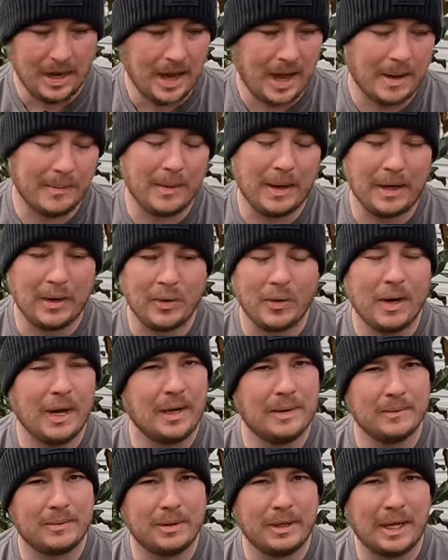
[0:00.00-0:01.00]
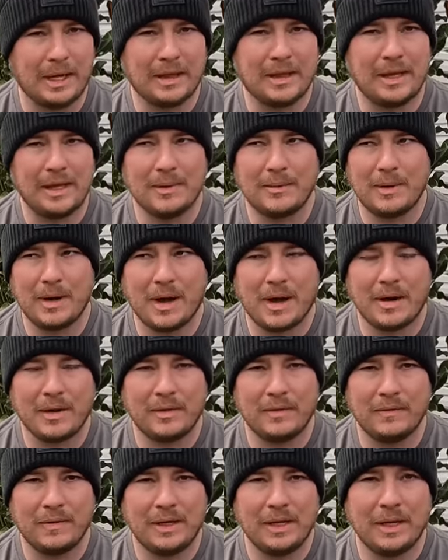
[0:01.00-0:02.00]
I may go ahead and plant them, not
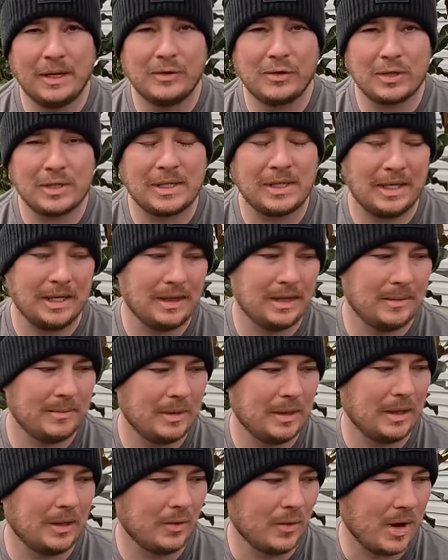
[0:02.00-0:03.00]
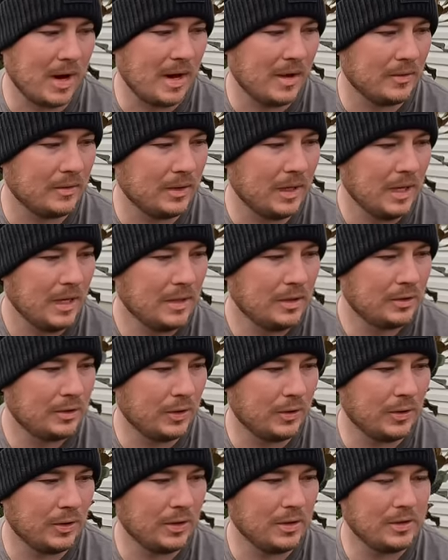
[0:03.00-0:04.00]
on video, just to get them in the ground
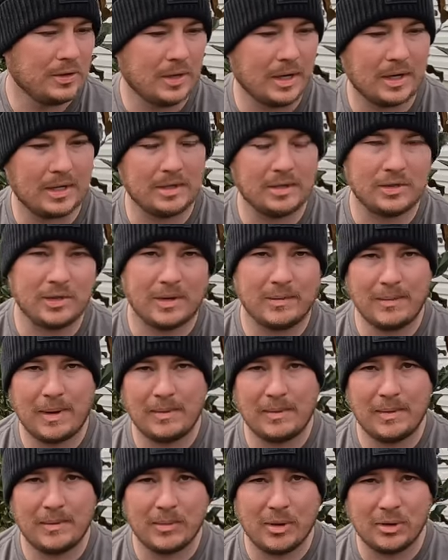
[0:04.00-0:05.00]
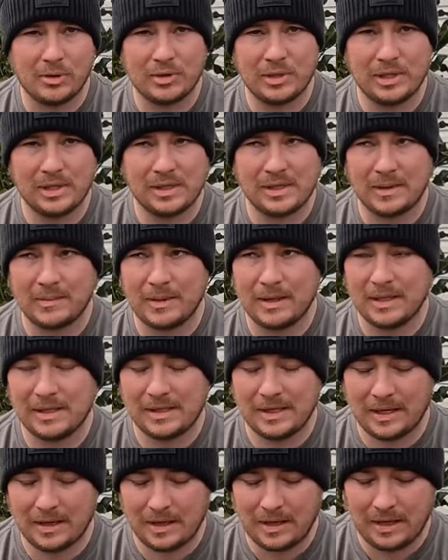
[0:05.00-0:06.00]
sooner so I can start maybe mulching some of
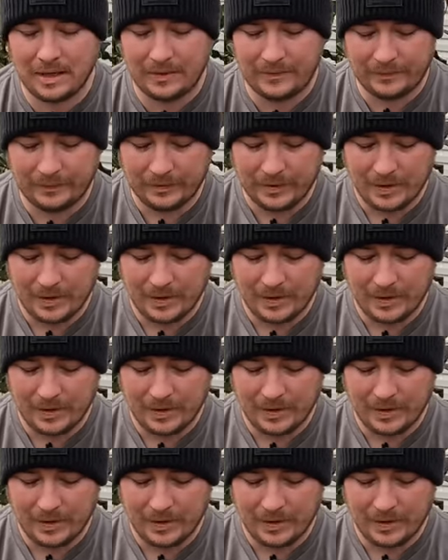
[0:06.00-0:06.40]
this area.